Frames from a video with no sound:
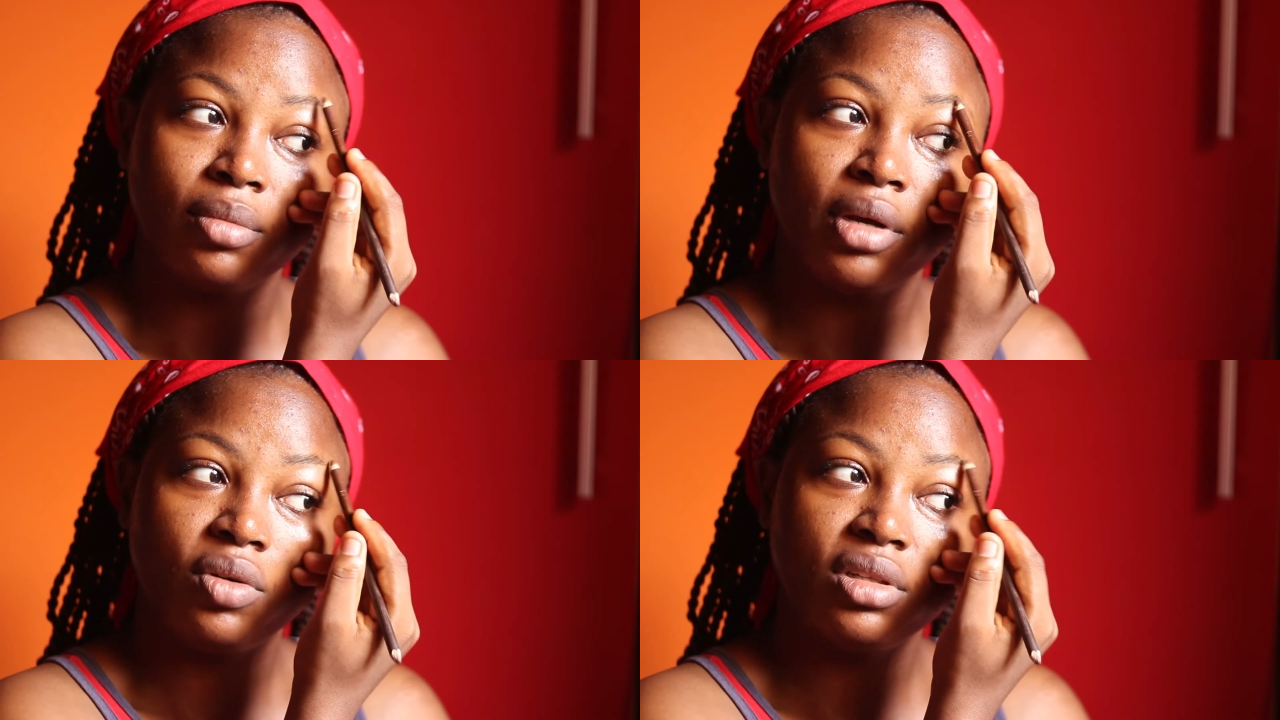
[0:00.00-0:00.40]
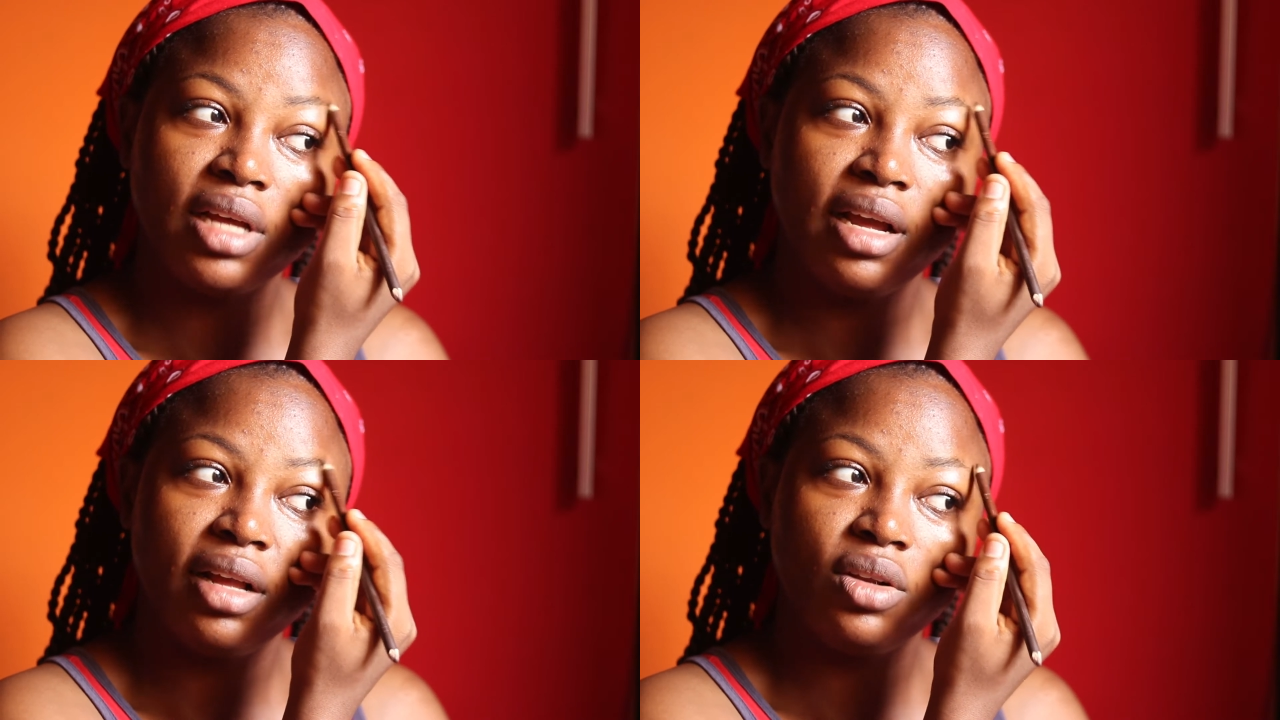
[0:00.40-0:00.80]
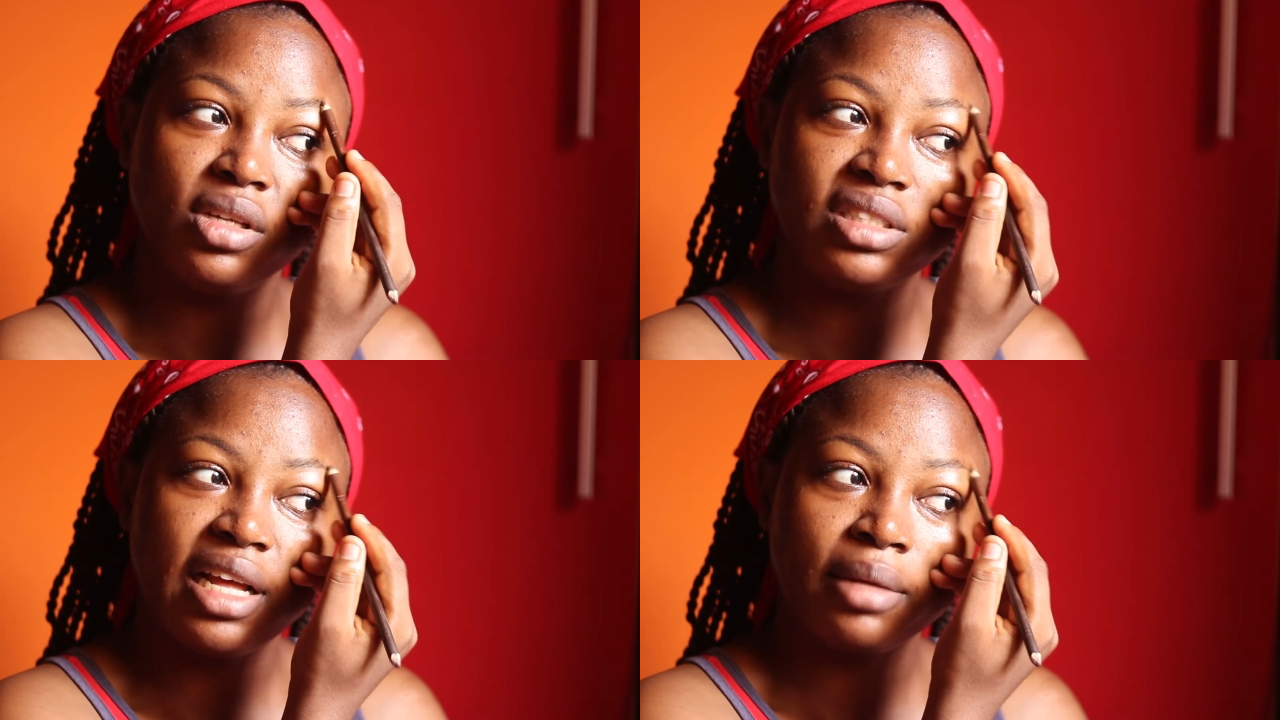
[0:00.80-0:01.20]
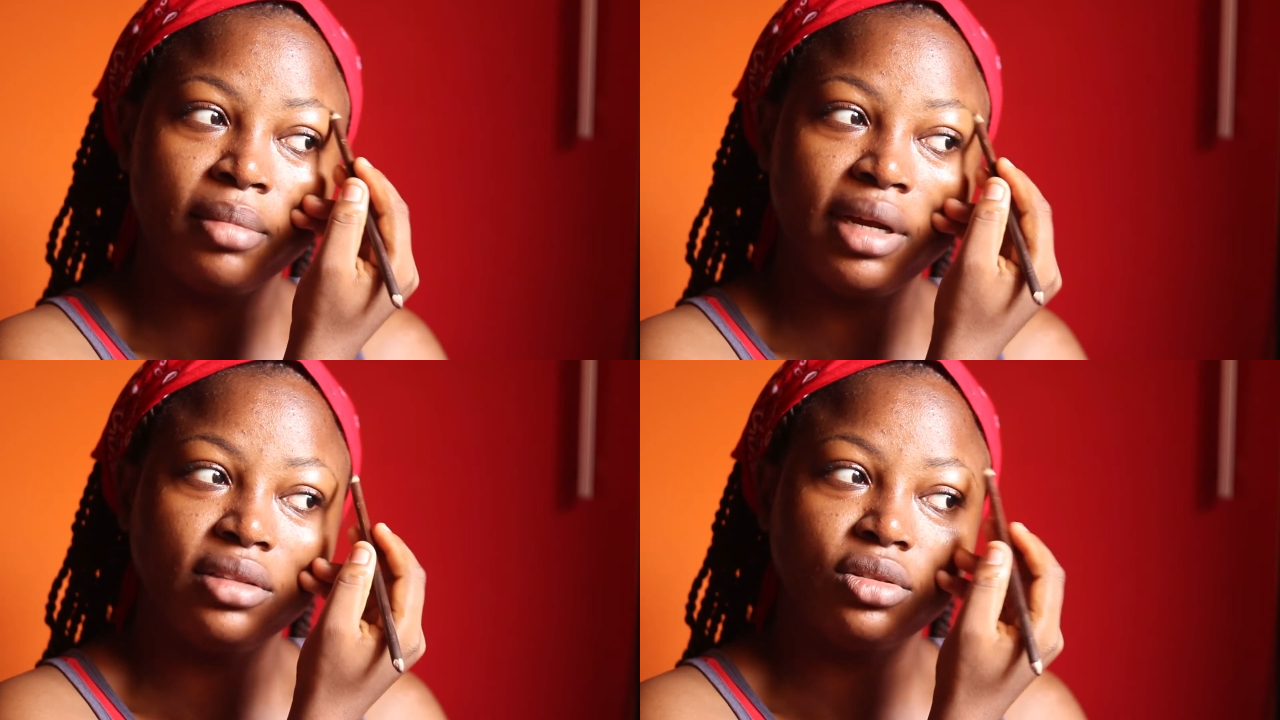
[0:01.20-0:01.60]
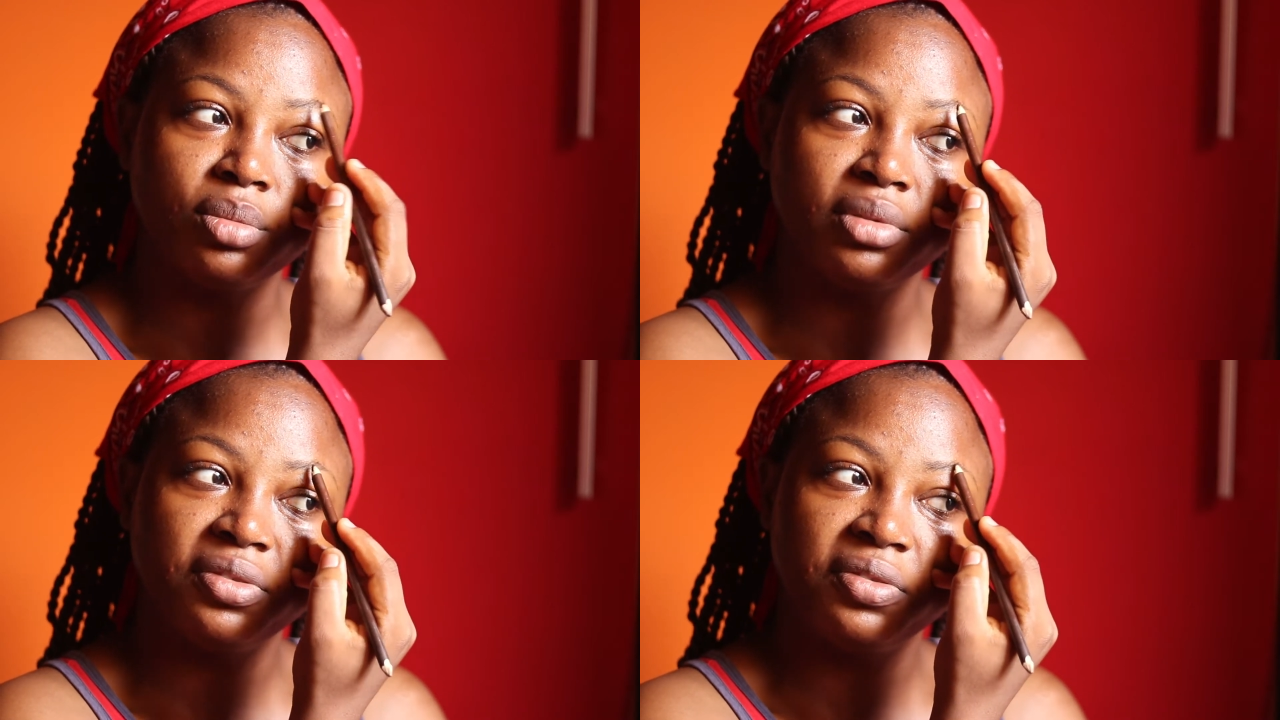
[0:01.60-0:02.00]
But I always like mine
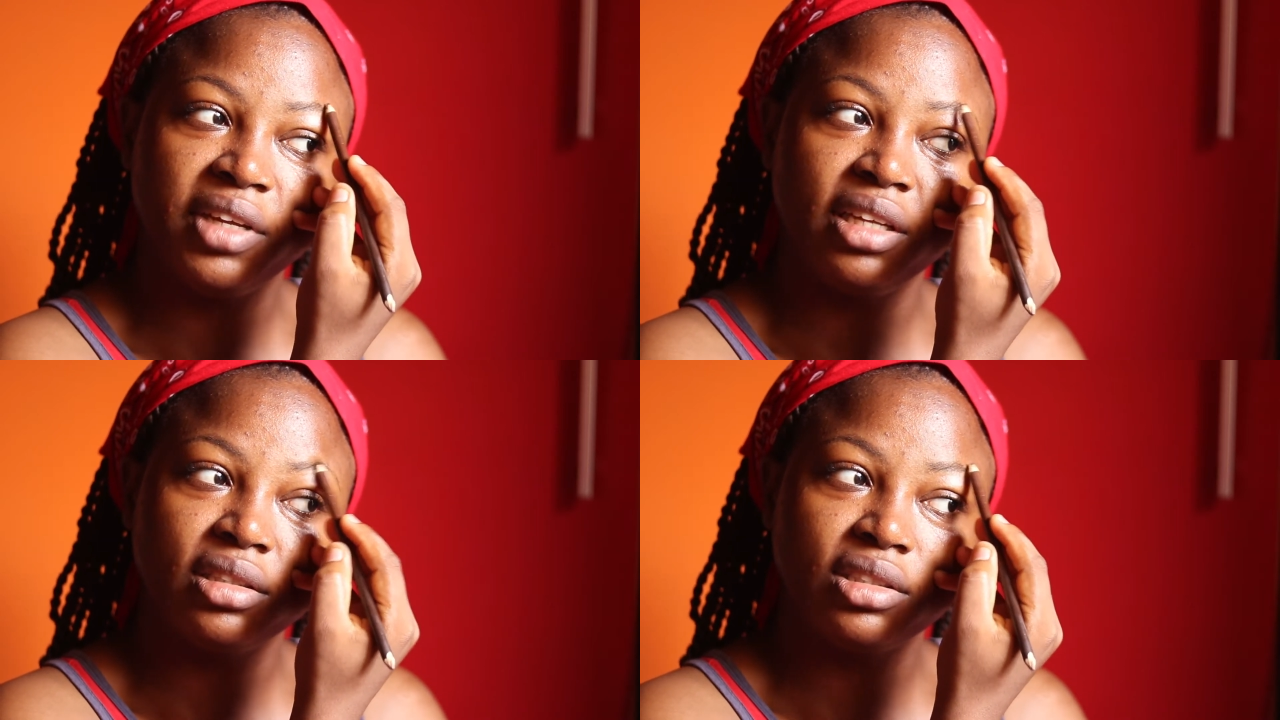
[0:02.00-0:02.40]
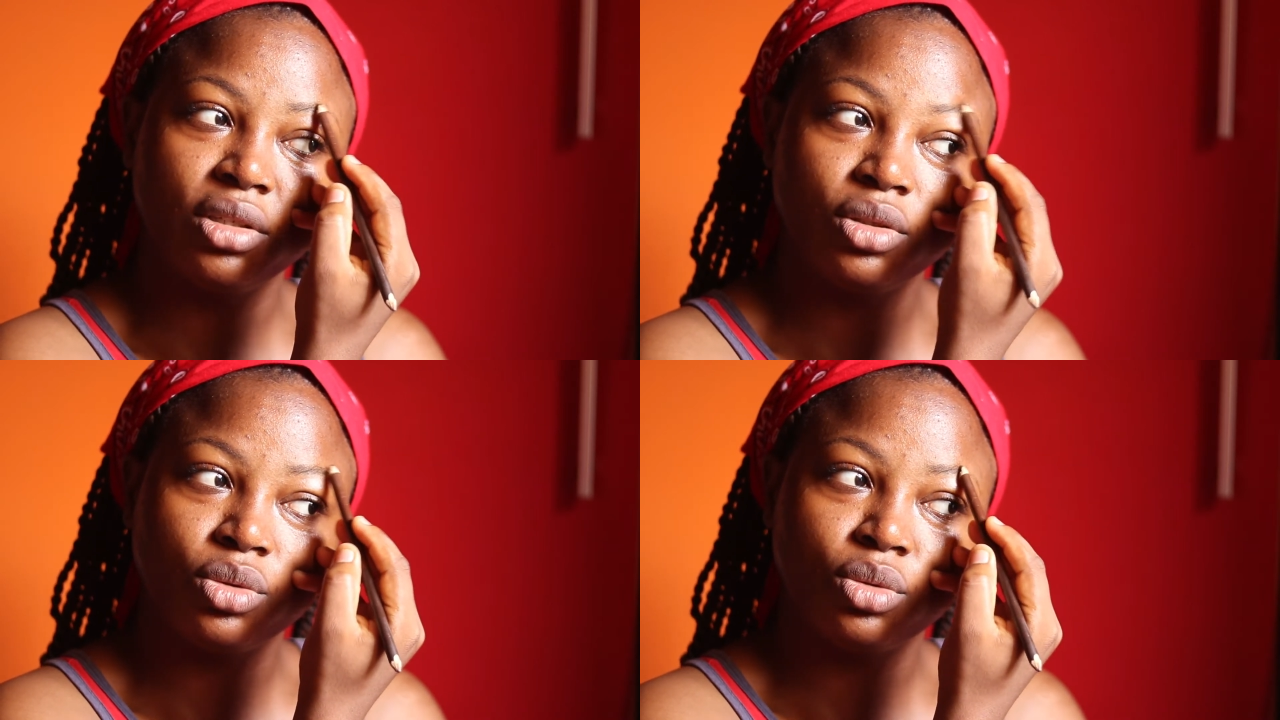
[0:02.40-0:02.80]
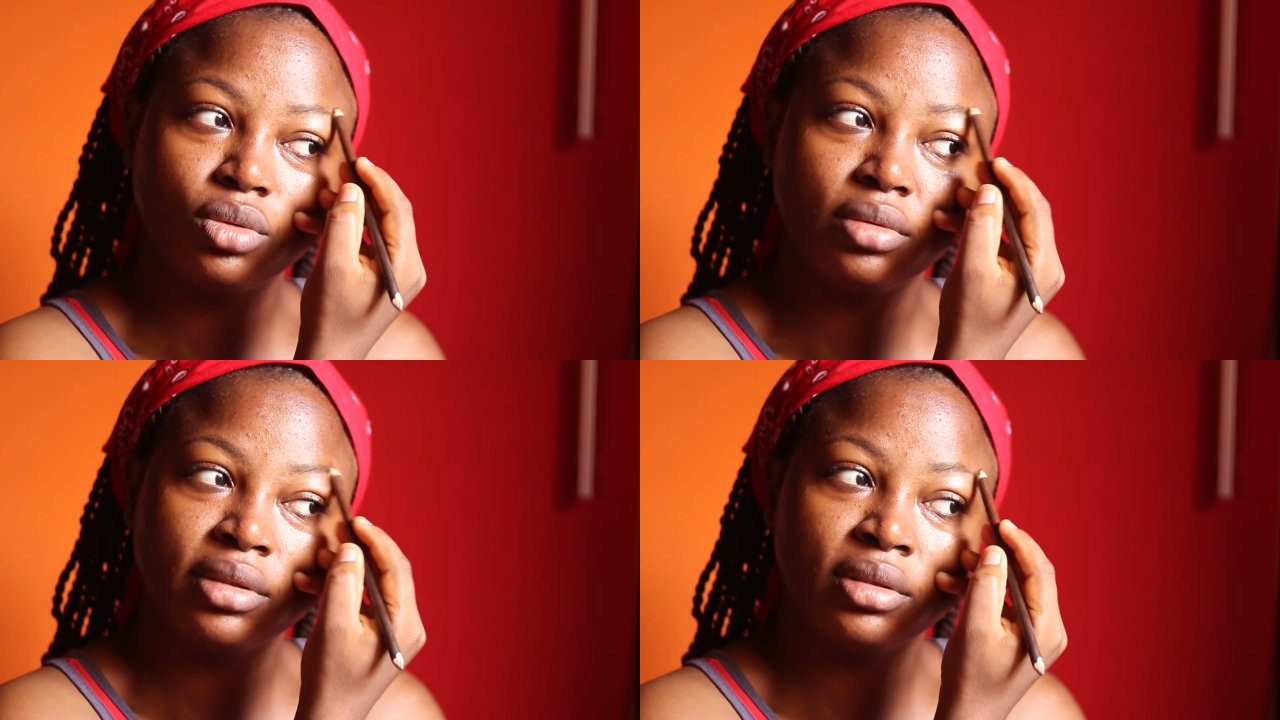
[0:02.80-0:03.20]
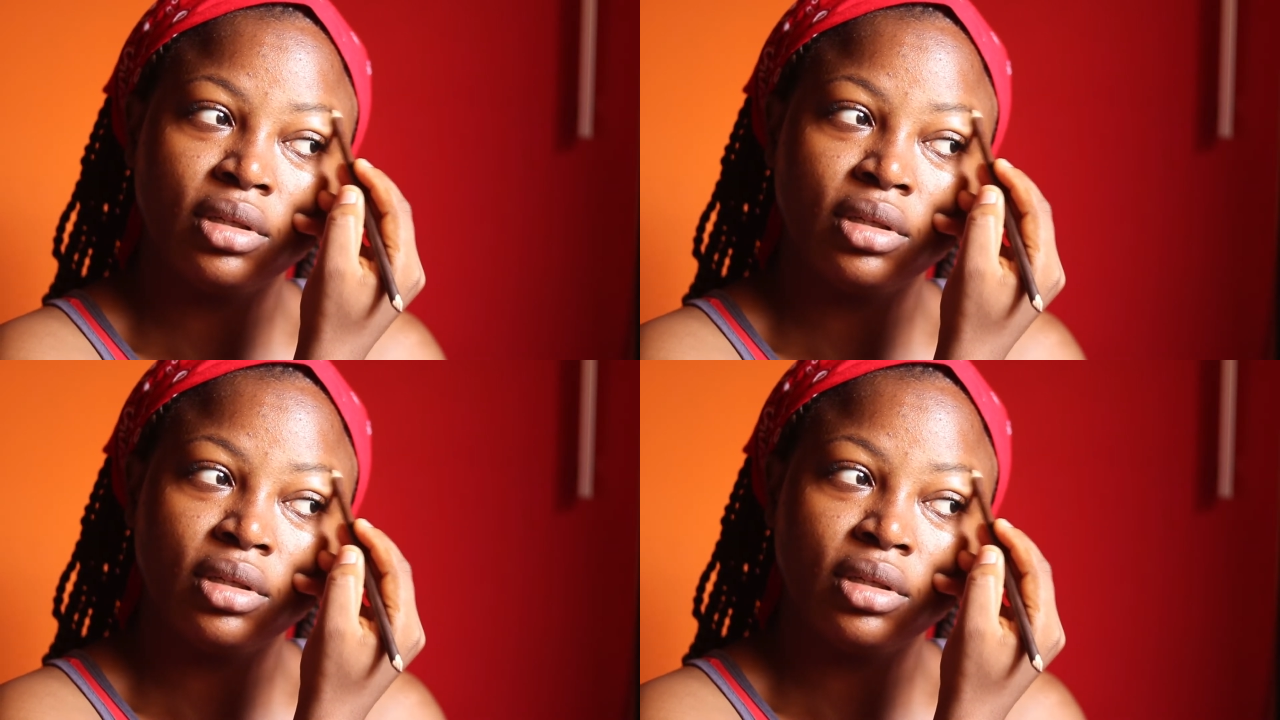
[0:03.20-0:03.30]
to be faint, not too